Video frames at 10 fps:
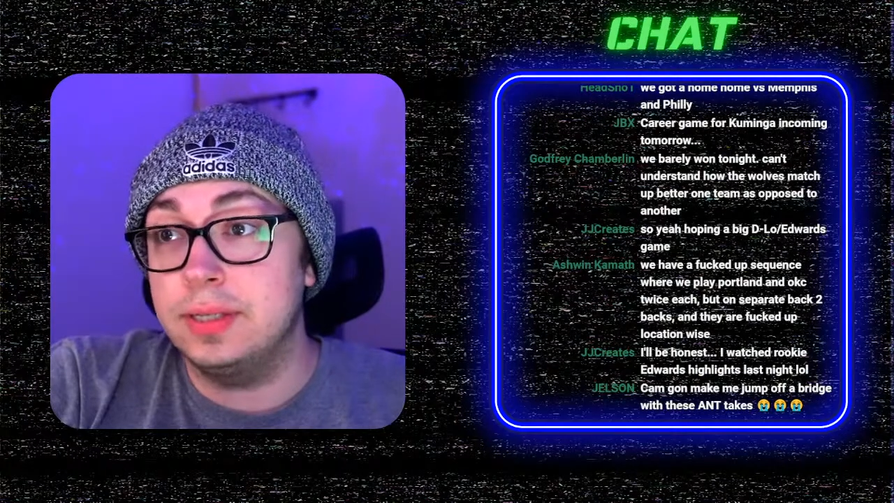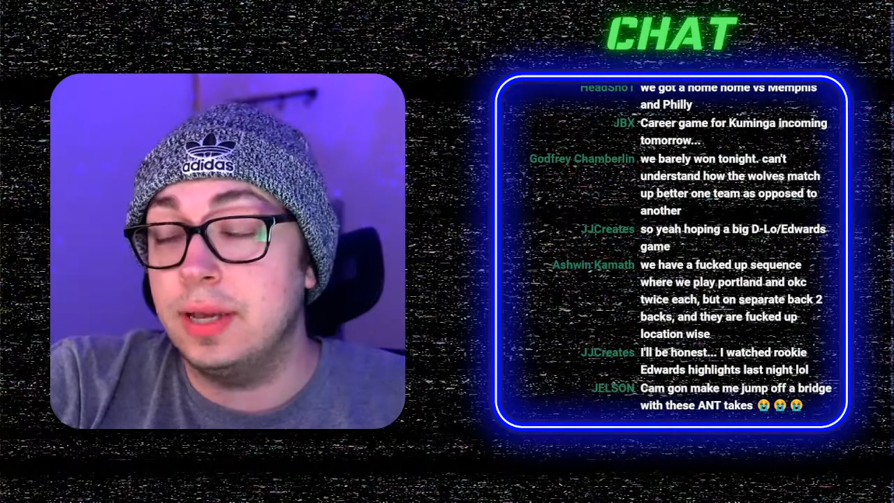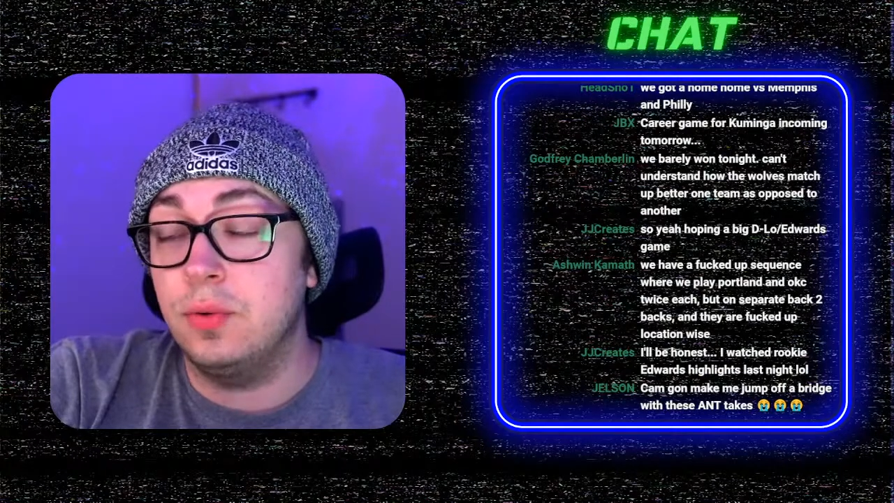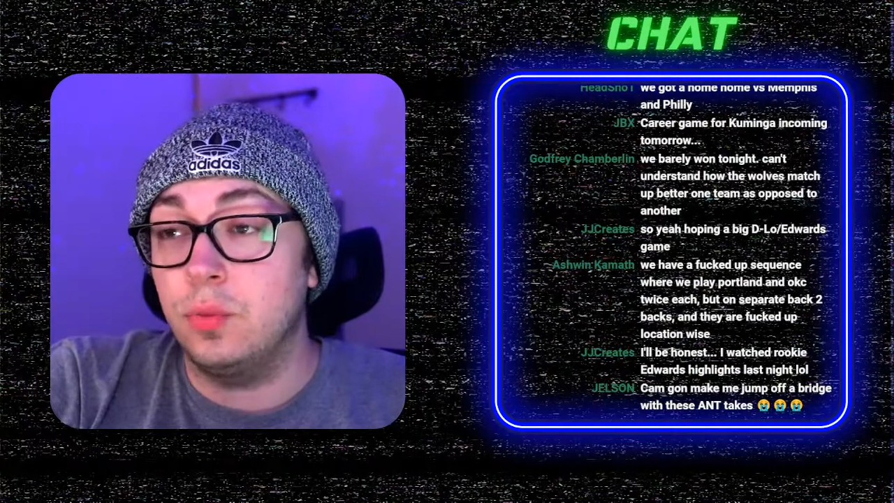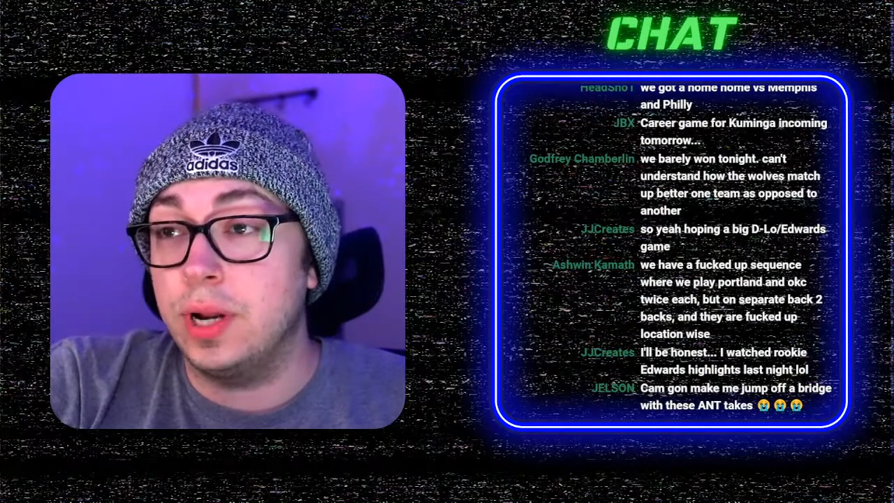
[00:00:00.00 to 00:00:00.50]

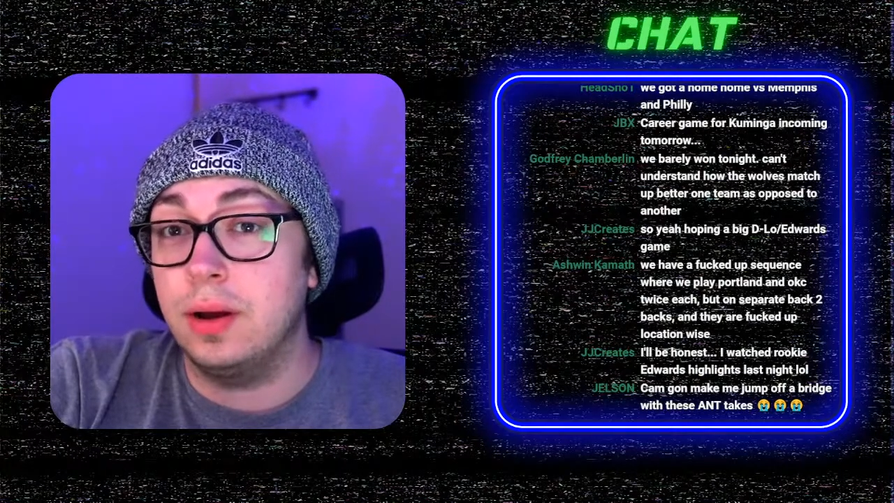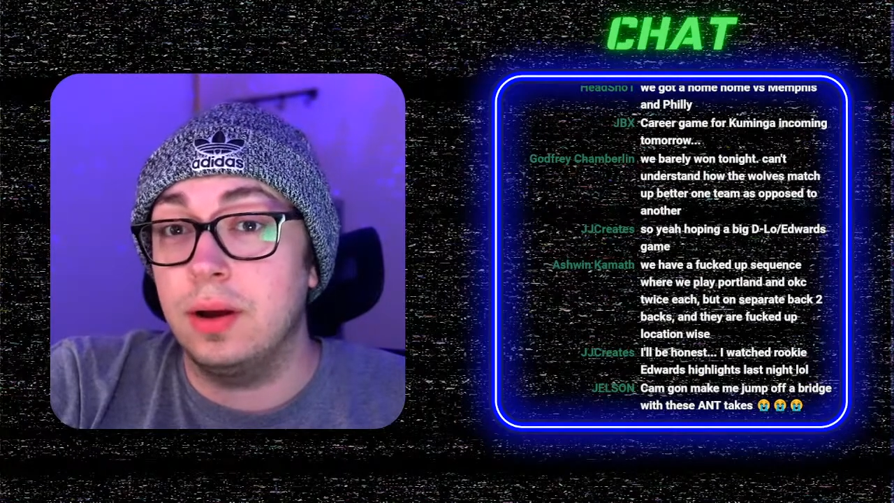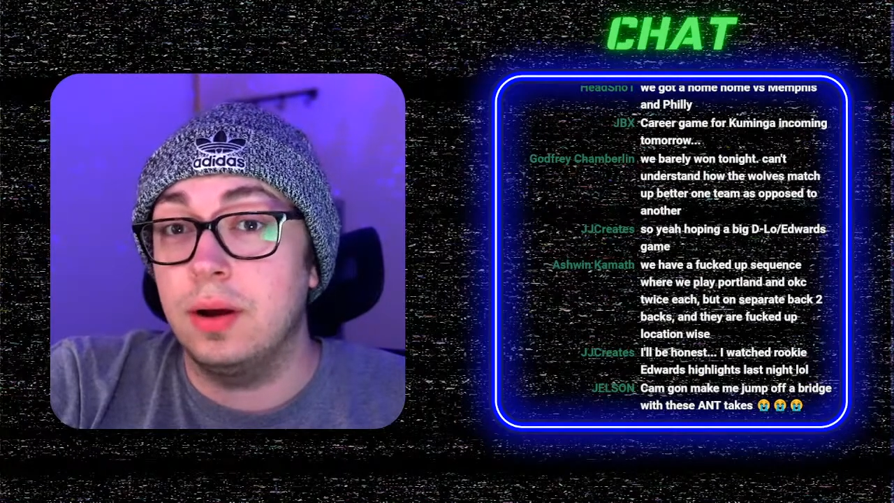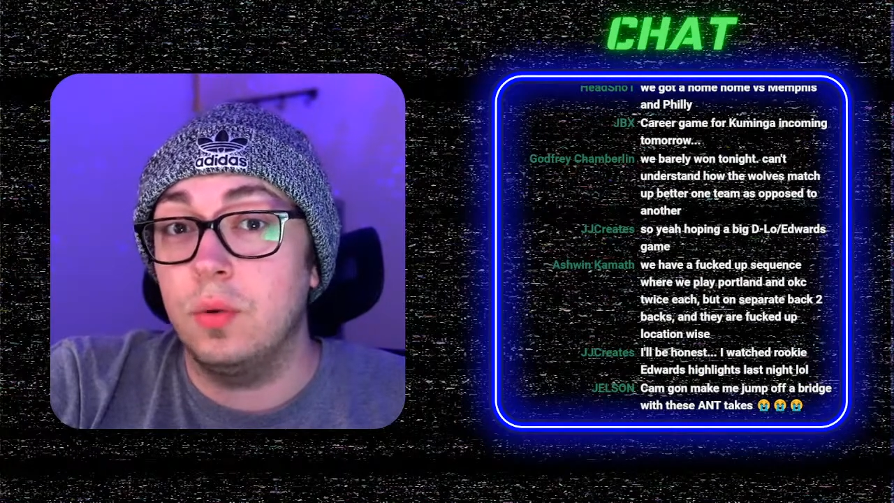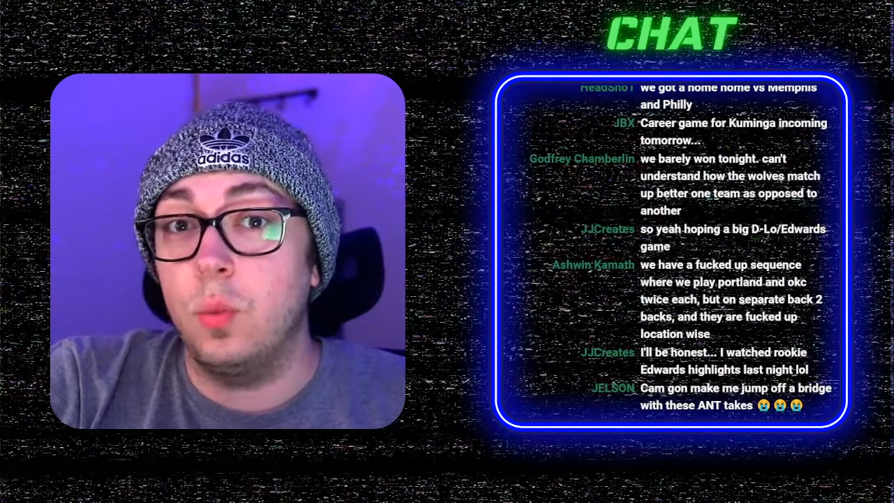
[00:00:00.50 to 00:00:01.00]
in winning
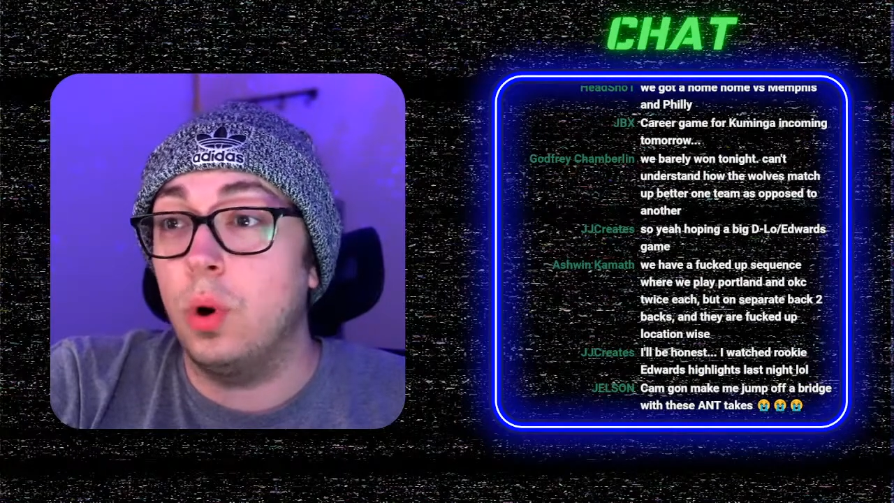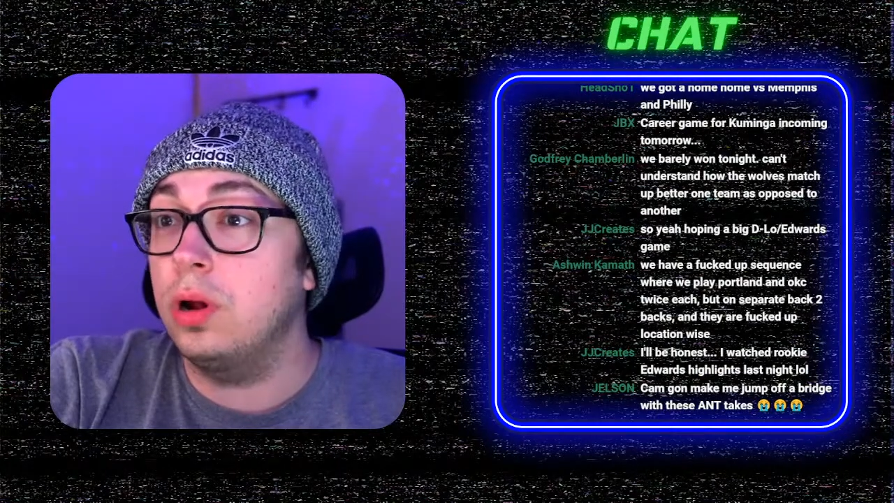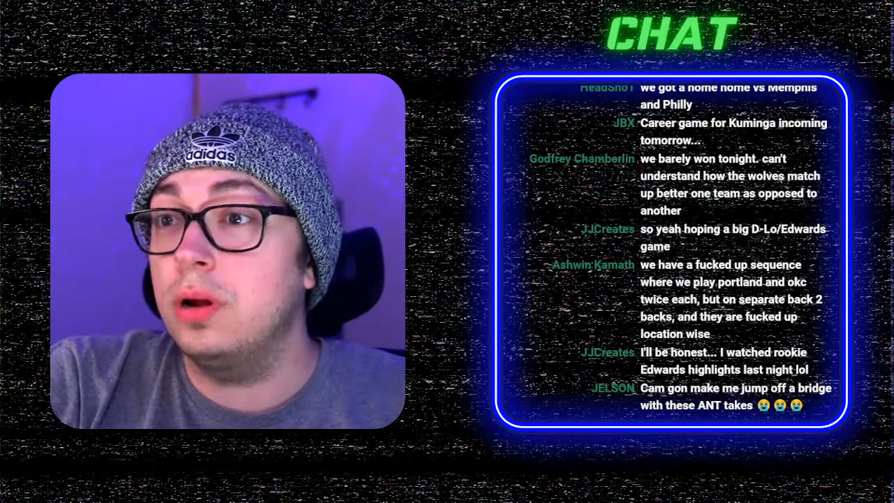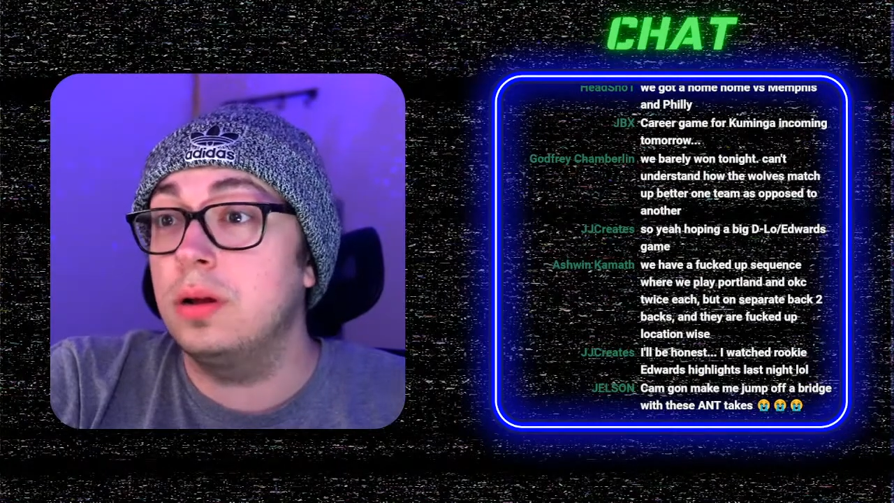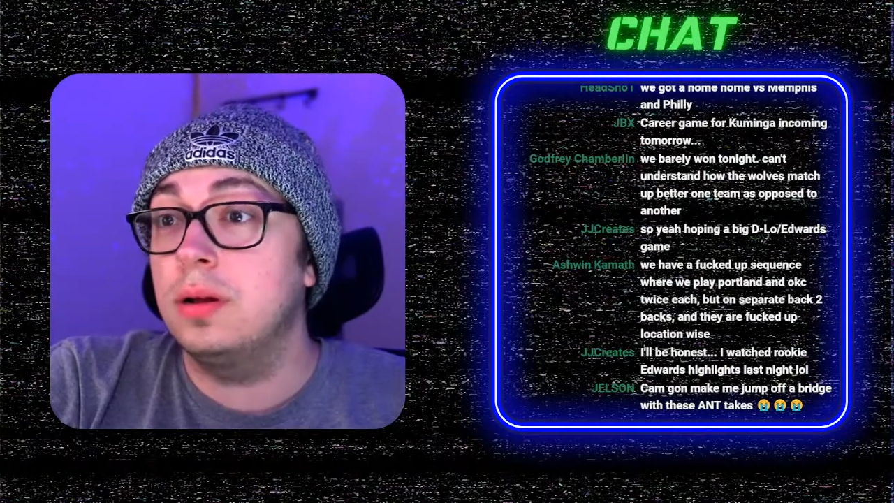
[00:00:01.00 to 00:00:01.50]
one